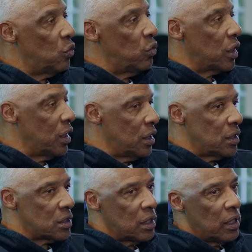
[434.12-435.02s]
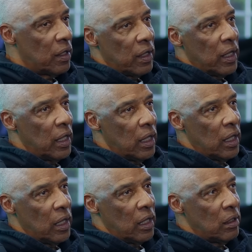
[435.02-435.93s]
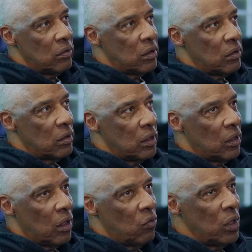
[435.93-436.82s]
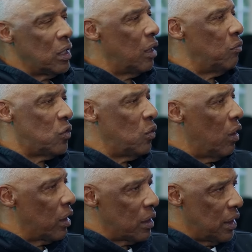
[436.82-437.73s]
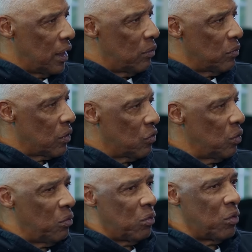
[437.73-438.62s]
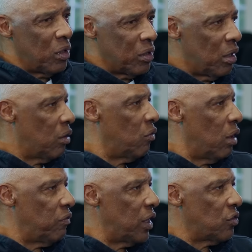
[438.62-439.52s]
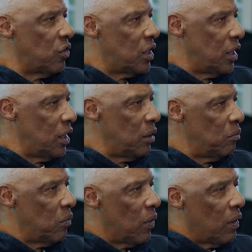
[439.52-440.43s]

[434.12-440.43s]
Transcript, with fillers: two rookies and you know we didn't give them too hard a time because we were really a, a veteran team,